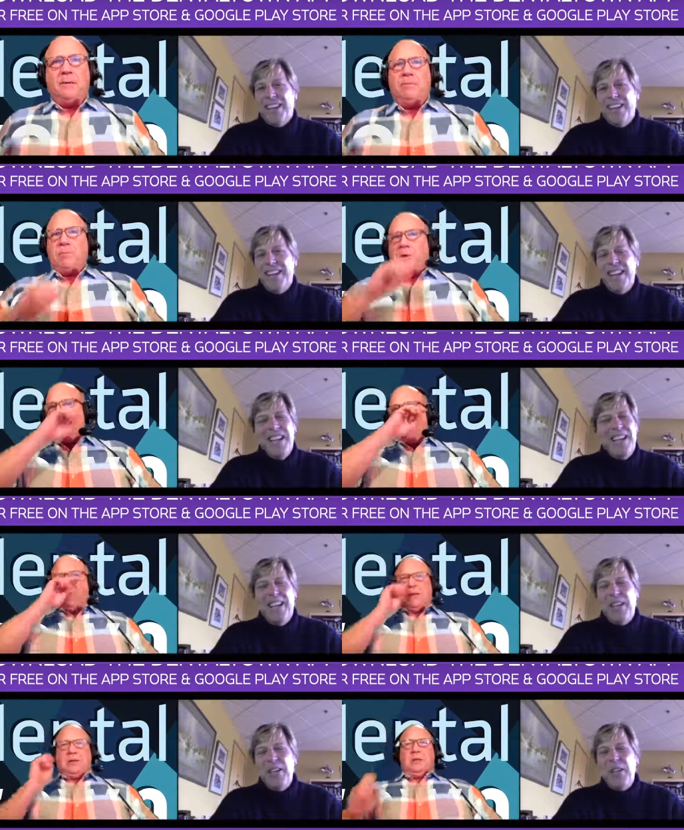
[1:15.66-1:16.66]
Speaker 1: it,
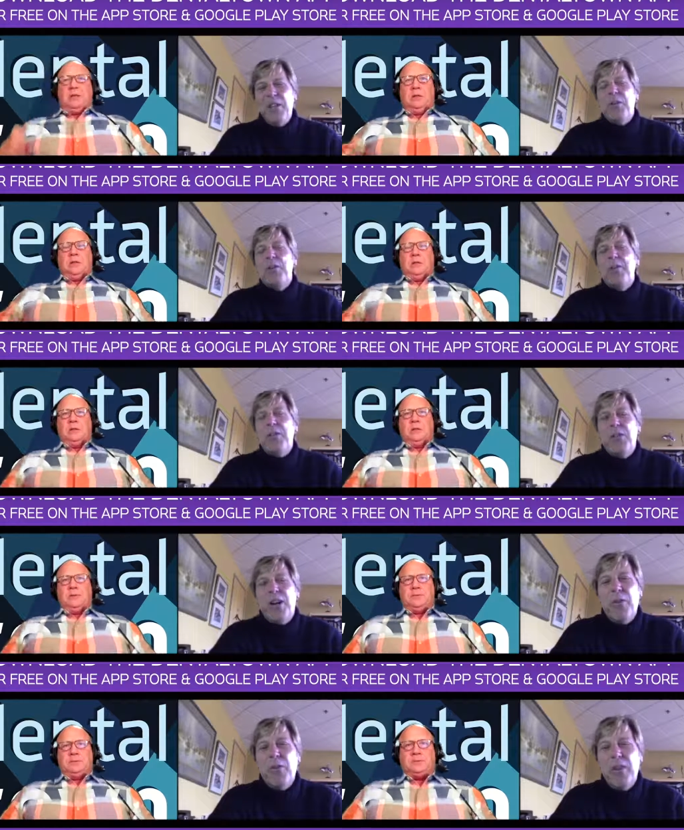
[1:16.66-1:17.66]
it used to be
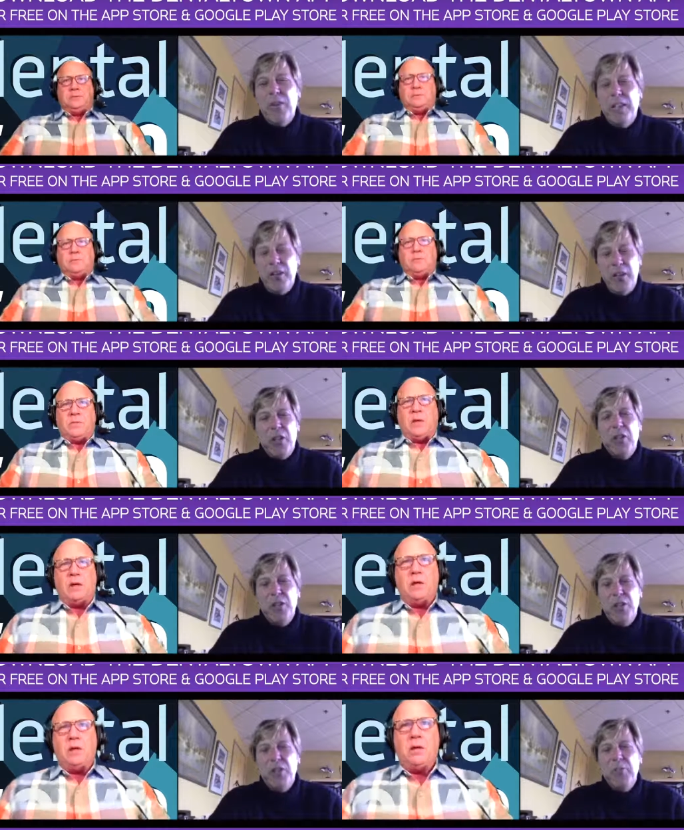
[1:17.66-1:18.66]
Star Wars. It's
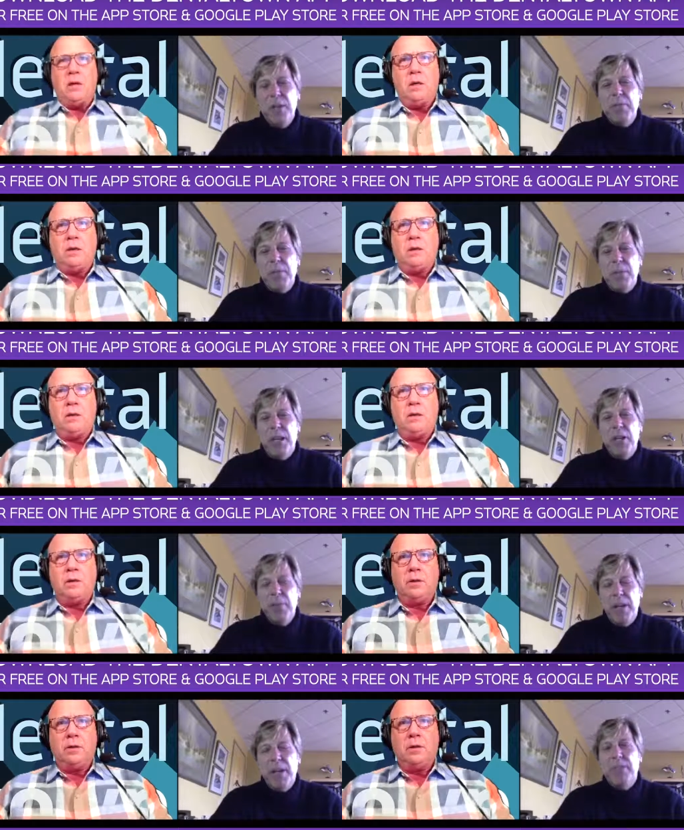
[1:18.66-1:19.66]
actually still meat and
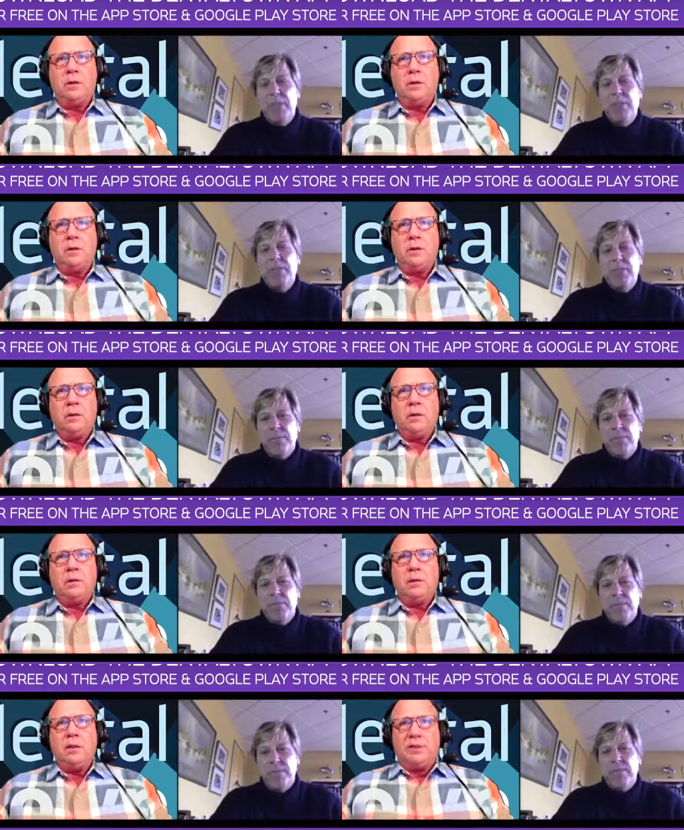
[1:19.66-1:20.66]
potato medicine.
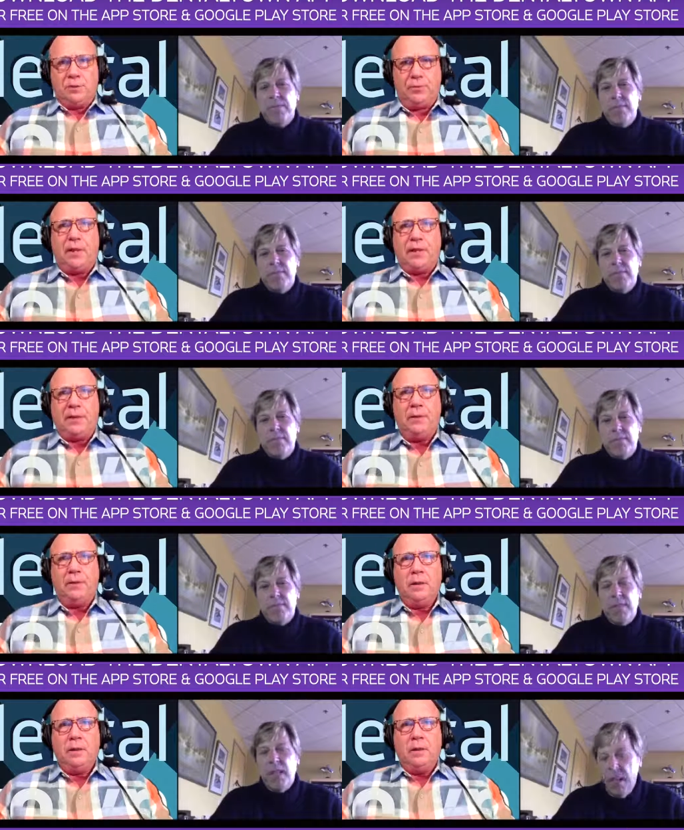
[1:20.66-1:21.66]
Is it really?
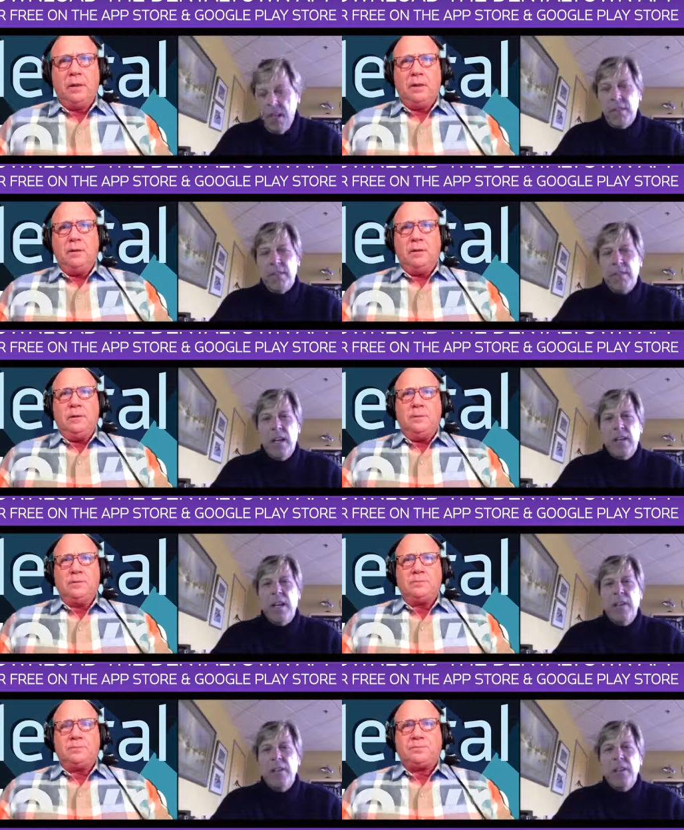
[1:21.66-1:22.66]
It is. And
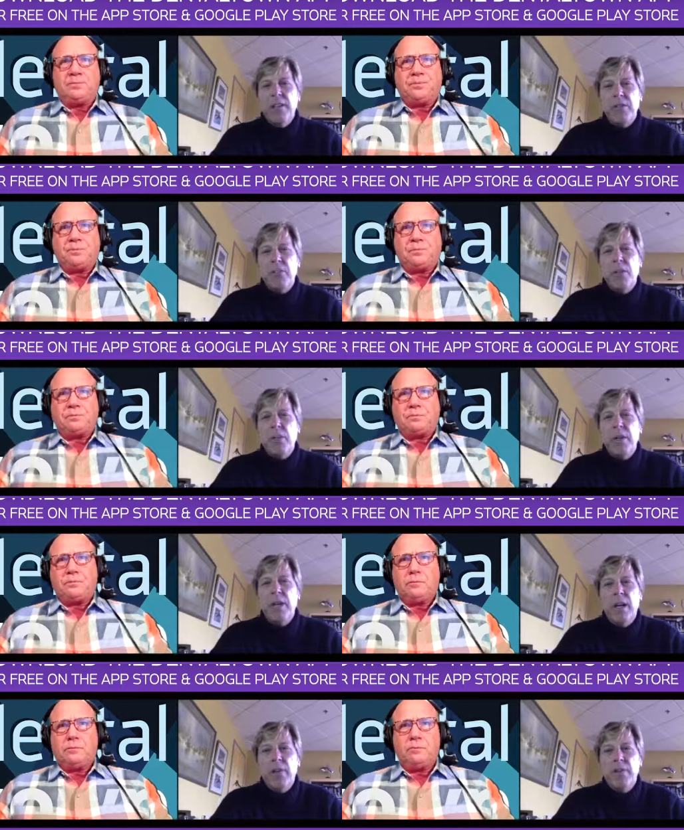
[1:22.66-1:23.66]
I think that's what
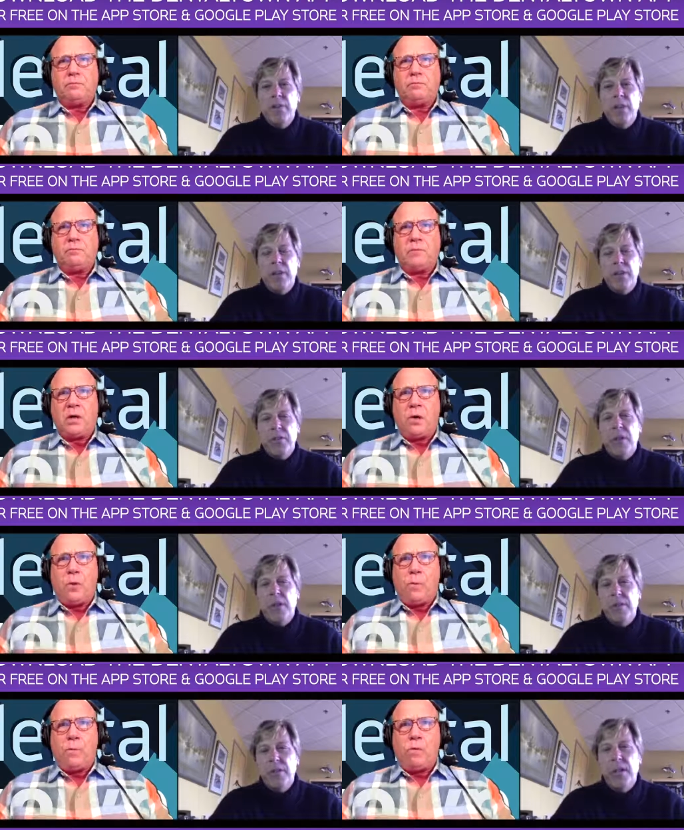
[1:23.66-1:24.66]
we have to start this
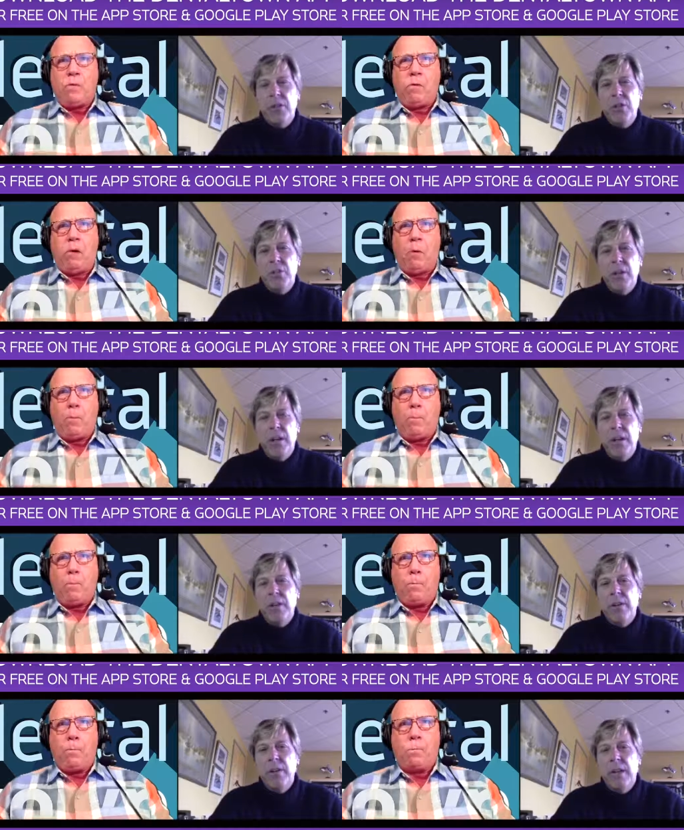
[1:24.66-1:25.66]
conversation with,
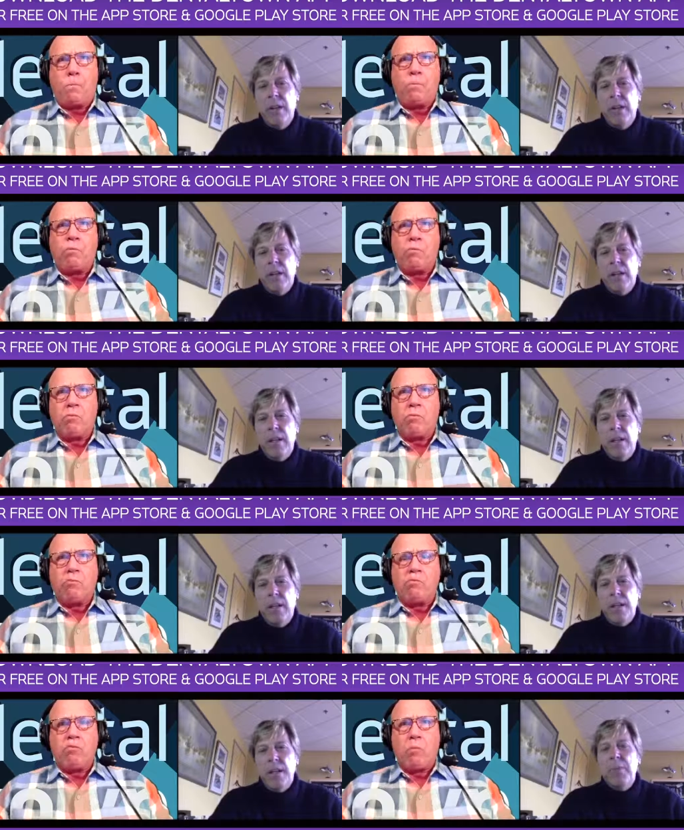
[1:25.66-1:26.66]
Howard.
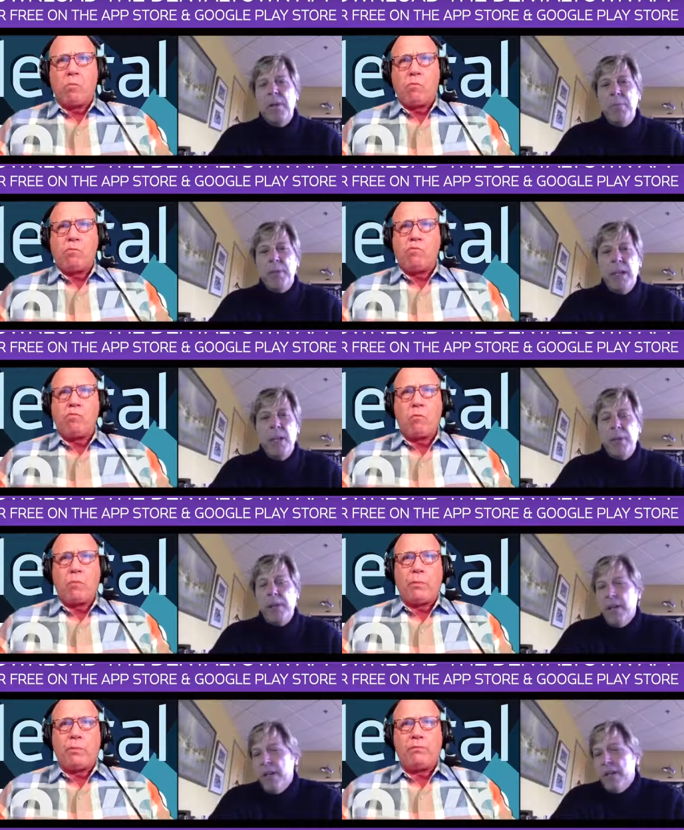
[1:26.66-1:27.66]
It's meat and potato
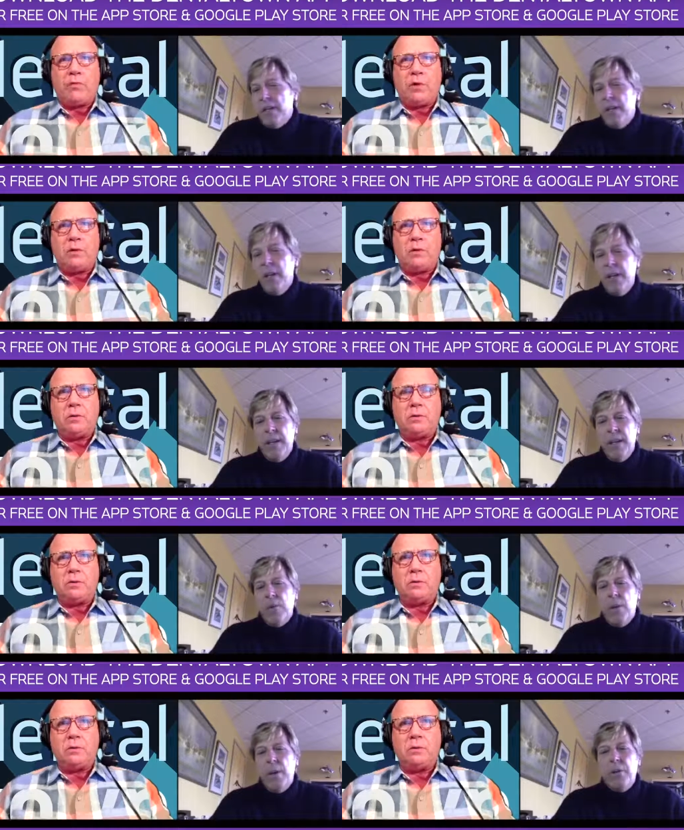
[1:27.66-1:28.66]
because
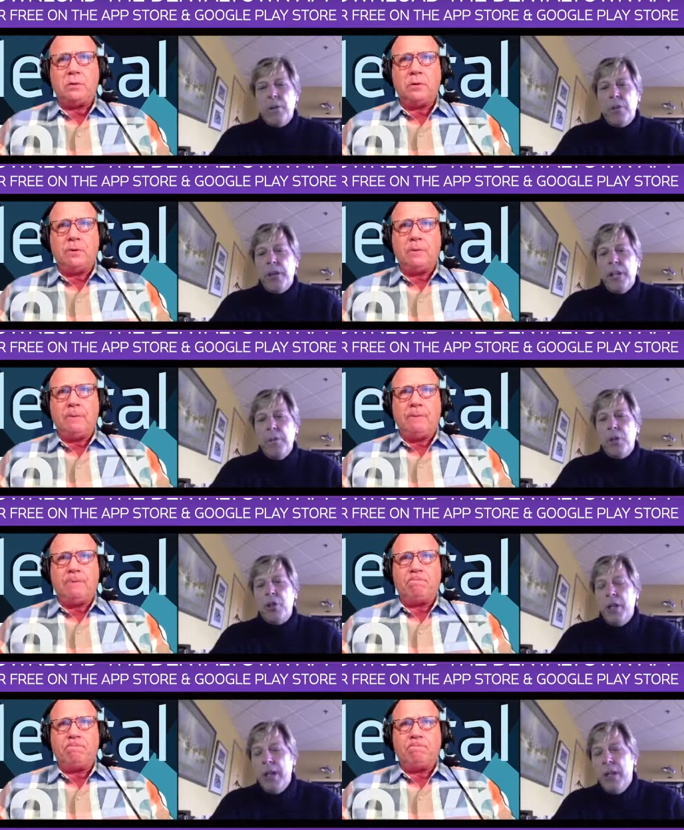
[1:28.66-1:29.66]
whether we're talking about
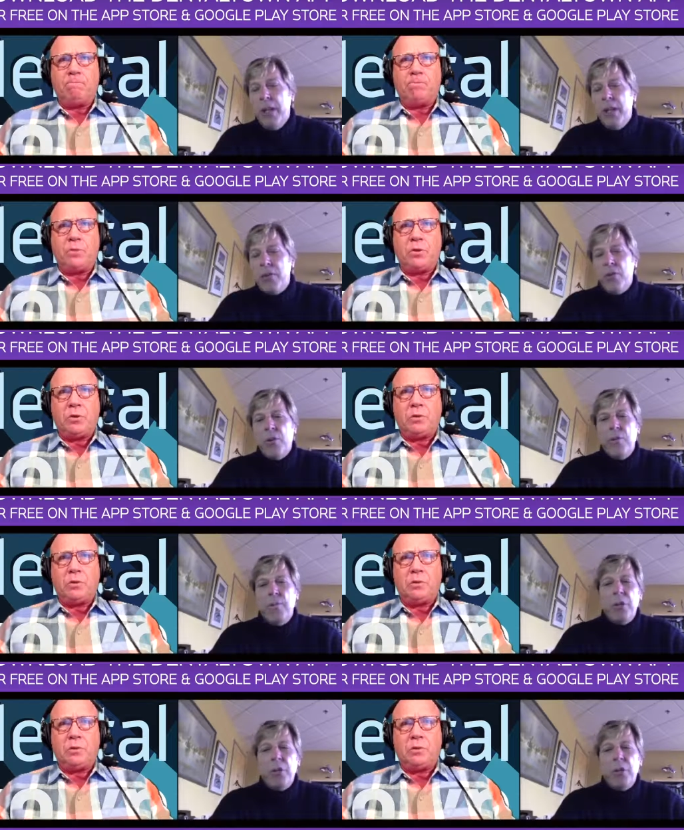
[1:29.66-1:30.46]
genetics or